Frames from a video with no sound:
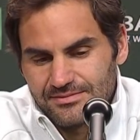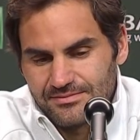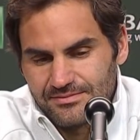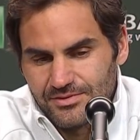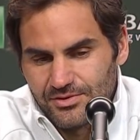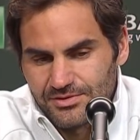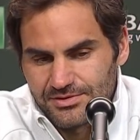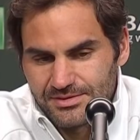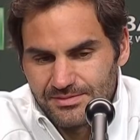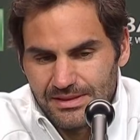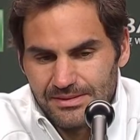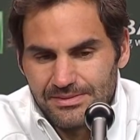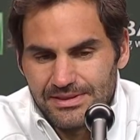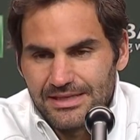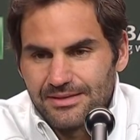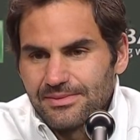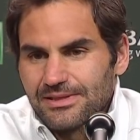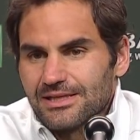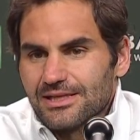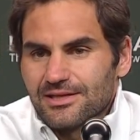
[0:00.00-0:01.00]
Also, maybe
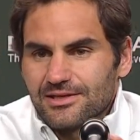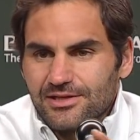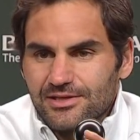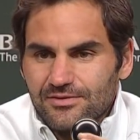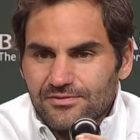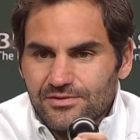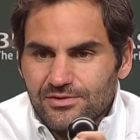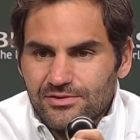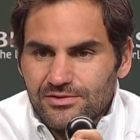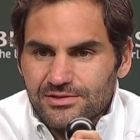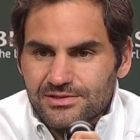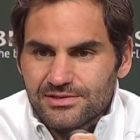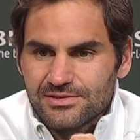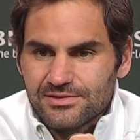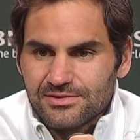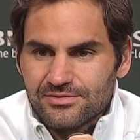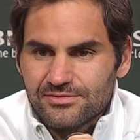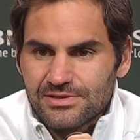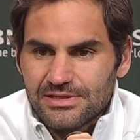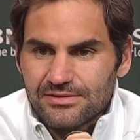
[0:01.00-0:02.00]
get a bit lucky, of course,
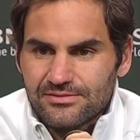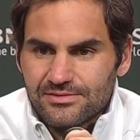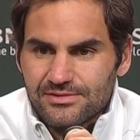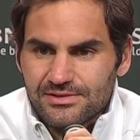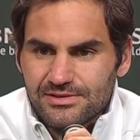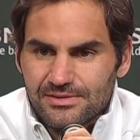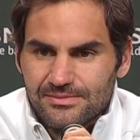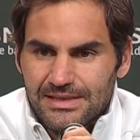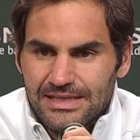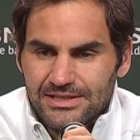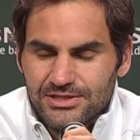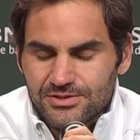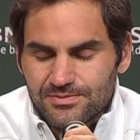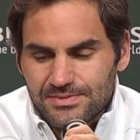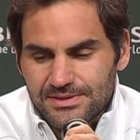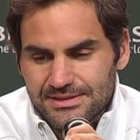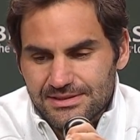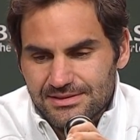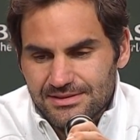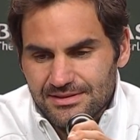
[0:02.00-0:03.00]
throughout the match,
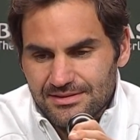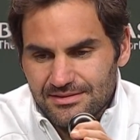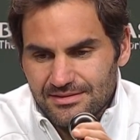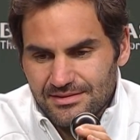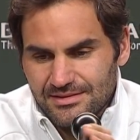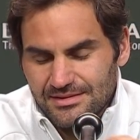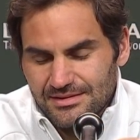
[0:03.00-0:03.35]
but